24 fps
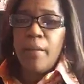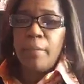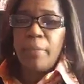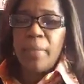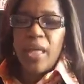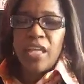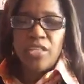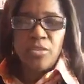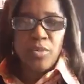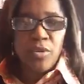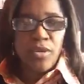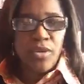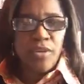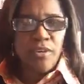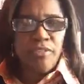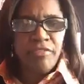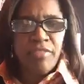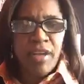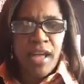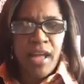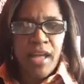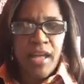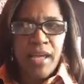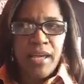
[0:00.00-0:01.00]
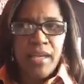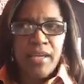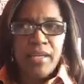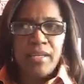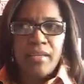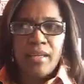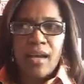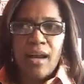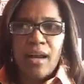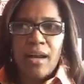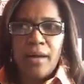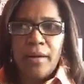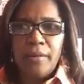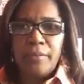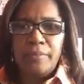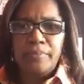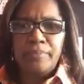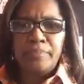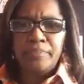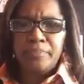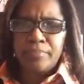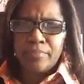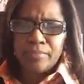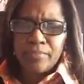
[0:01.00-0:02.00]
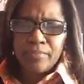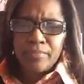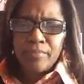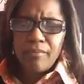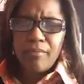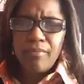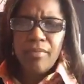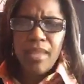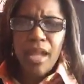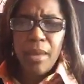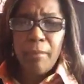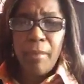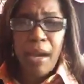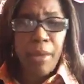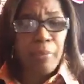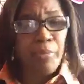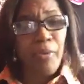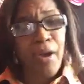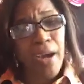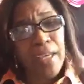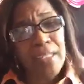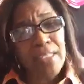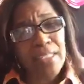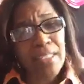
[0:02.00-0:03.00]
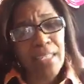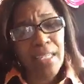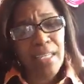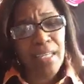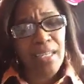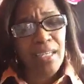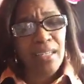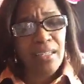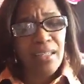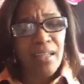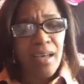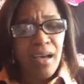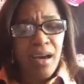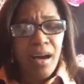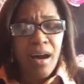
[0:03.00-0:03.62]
That's where you'll find my pricing.